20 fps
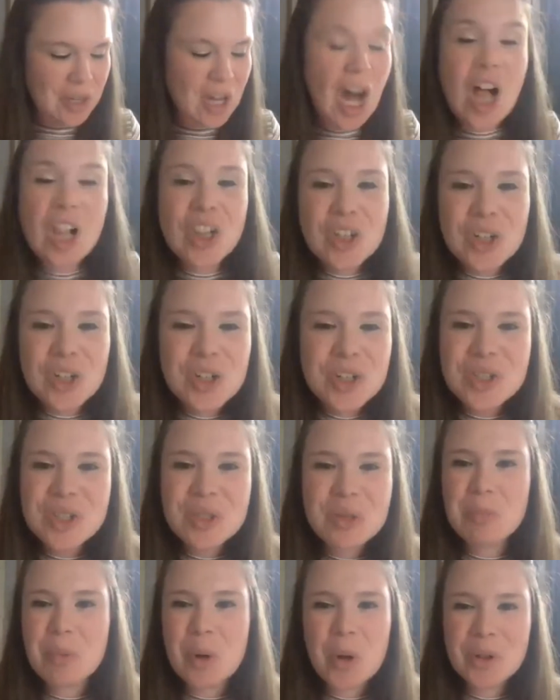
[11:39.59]
colors,
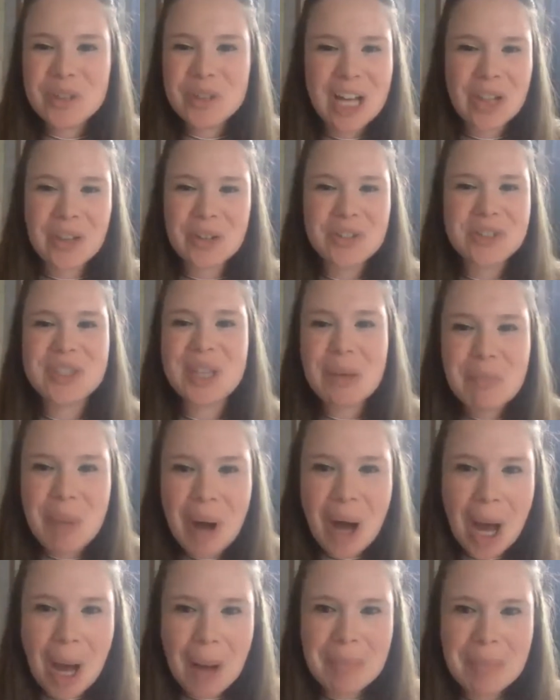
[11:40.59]
the bold colors, they
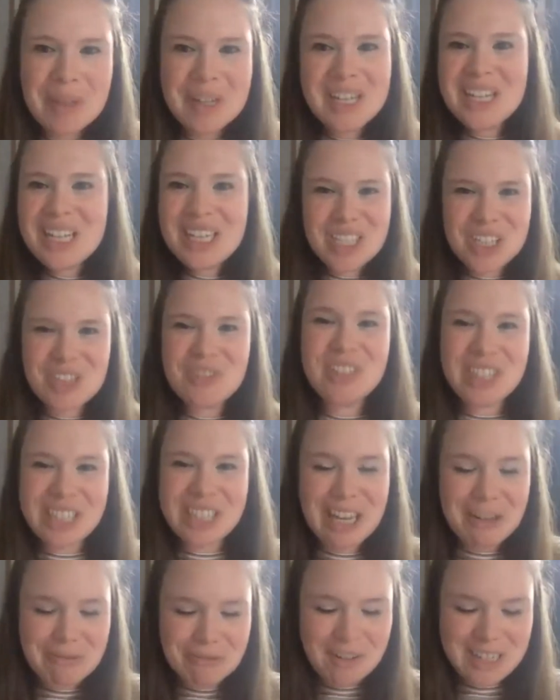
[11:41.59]
pop. She really
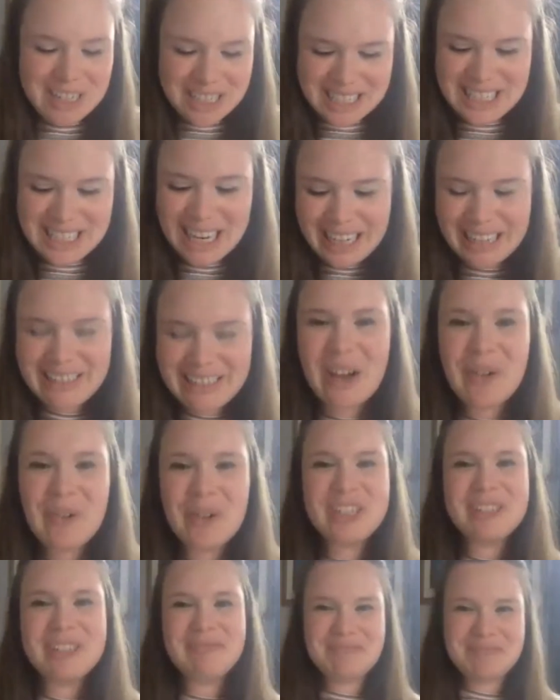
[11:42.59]
had fun designing that
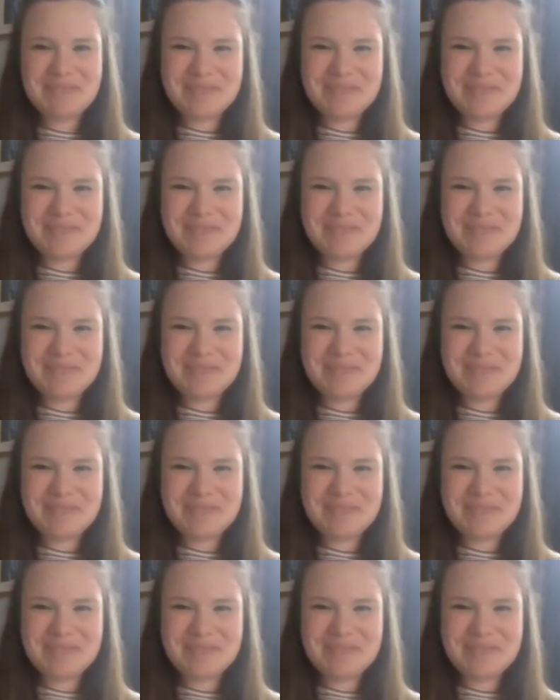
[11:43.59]
one.